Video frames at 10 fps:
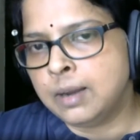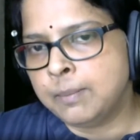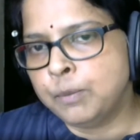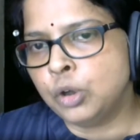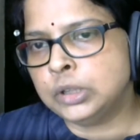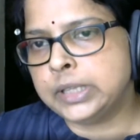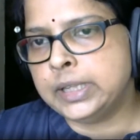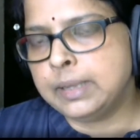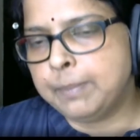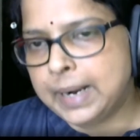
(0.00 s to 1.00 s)
both
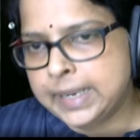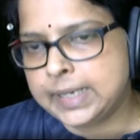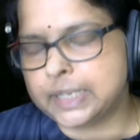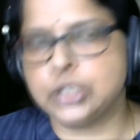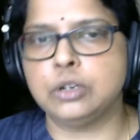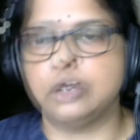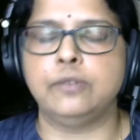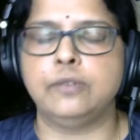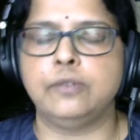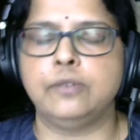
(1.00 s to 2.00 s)
in the bidirectional
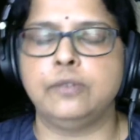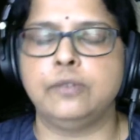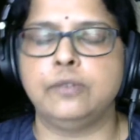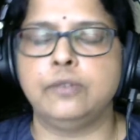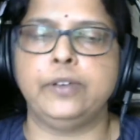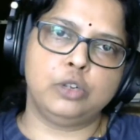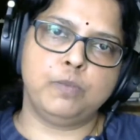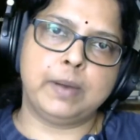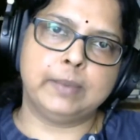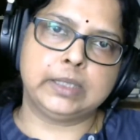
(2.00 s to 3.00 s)
configuration. So you put two
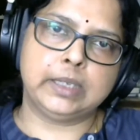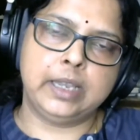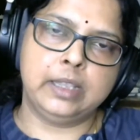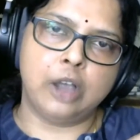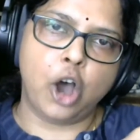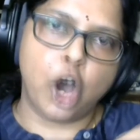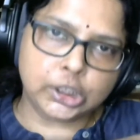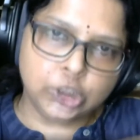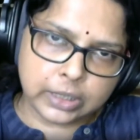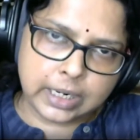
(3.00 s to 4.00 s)
pumps in the
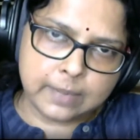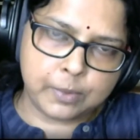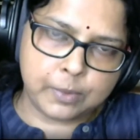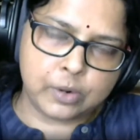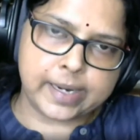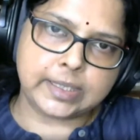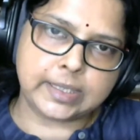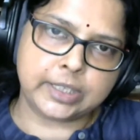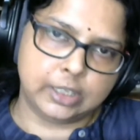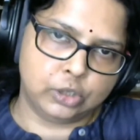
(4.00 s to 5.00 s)
orthogonal
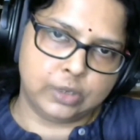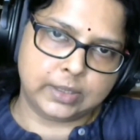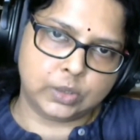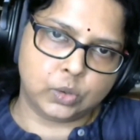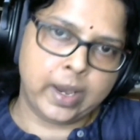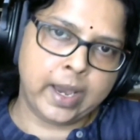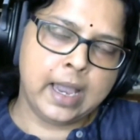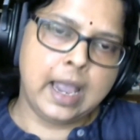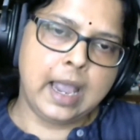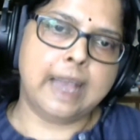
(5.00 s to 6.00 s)
polarizations into the SOA
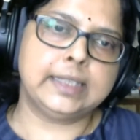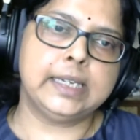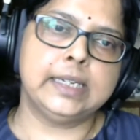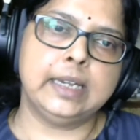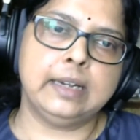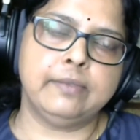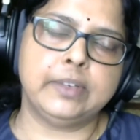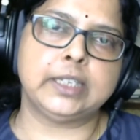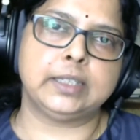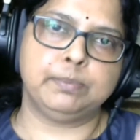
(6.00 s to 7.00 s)
and signal
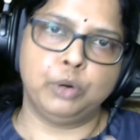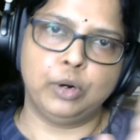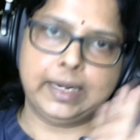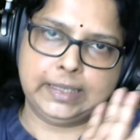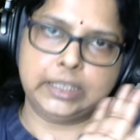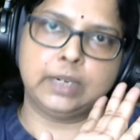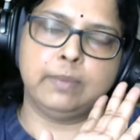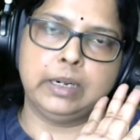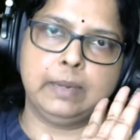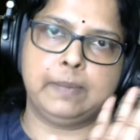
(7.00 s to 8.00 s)
which is polarization
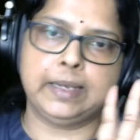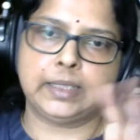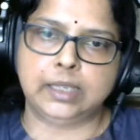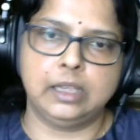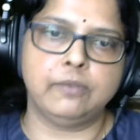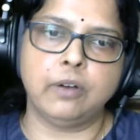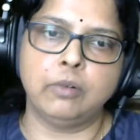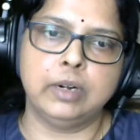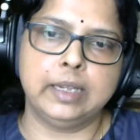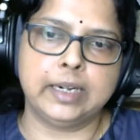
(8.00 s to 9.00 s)
multiplexed in the
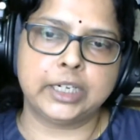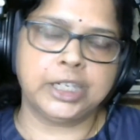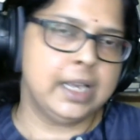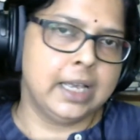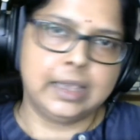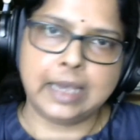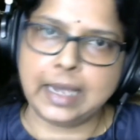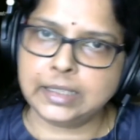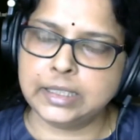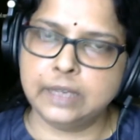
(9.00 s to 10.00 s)
forward direction.
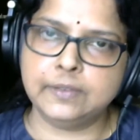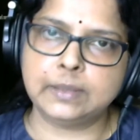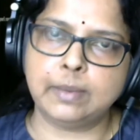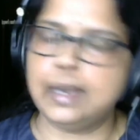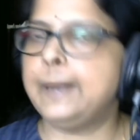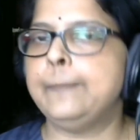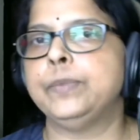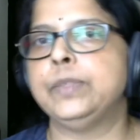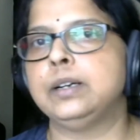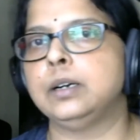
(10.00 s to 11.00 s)
That gives me
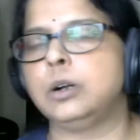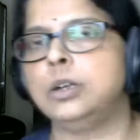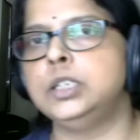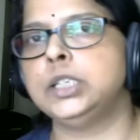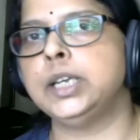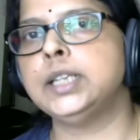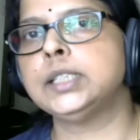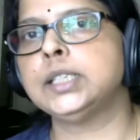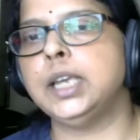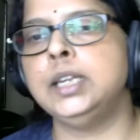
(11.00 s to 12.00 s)
the
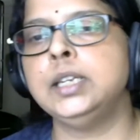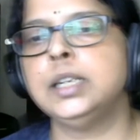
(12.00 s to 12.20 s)
conjugate in